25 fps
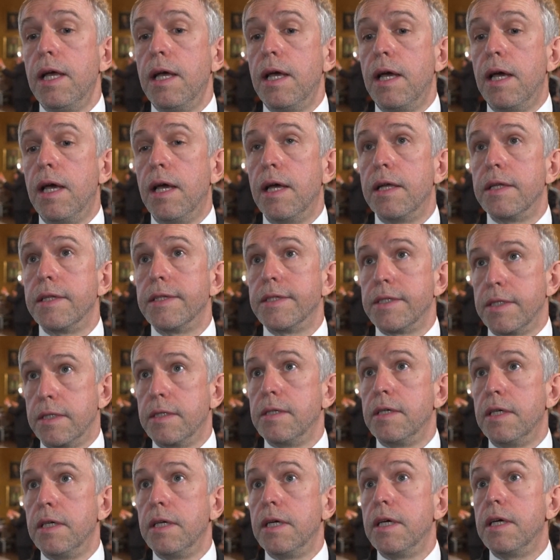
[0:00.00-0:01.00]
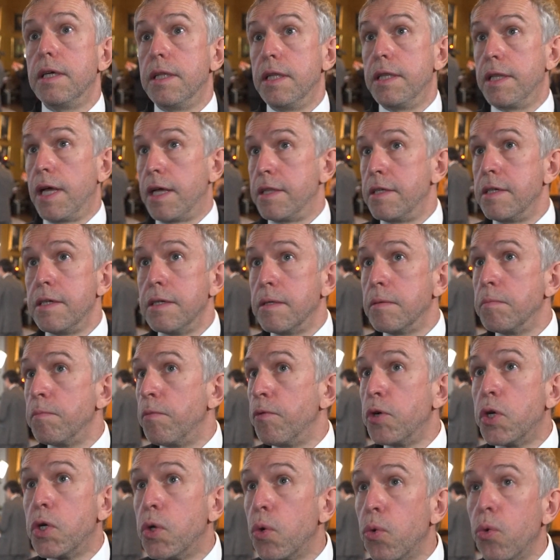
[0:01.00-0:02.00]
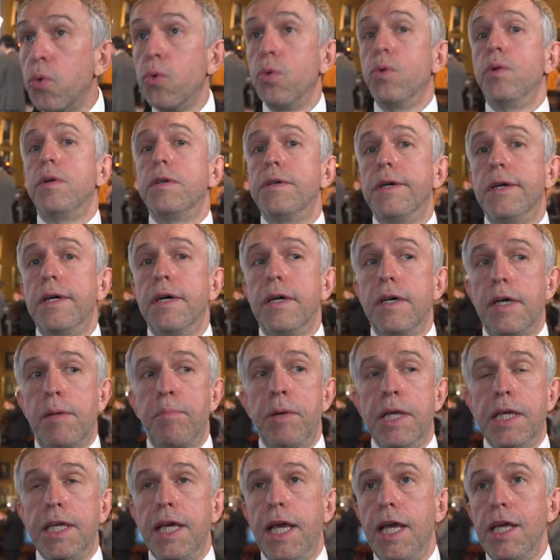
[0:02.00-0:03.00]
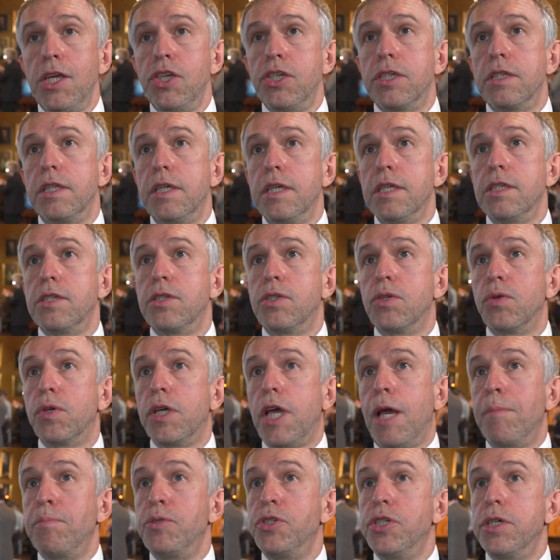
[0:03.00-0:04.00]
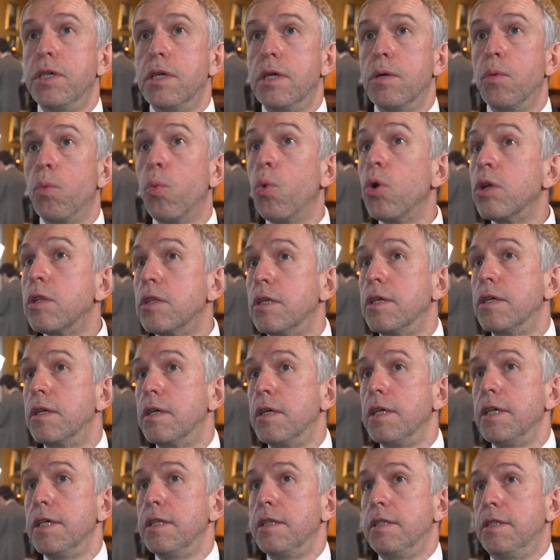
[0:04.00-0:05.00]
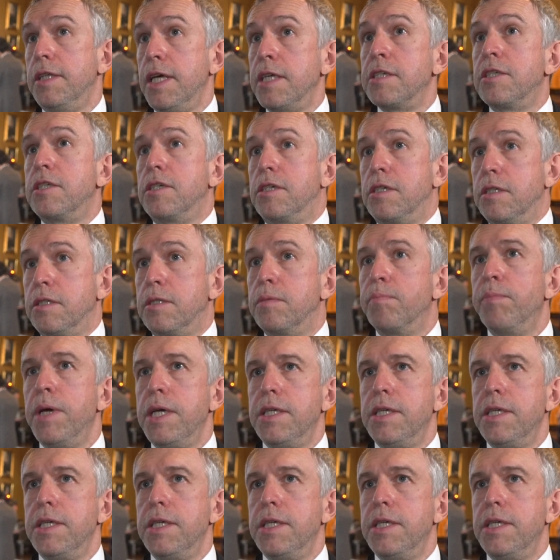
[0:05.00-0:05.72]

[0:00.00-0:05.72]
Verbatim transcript: And uh, another cool uh, application is to capture water in desert.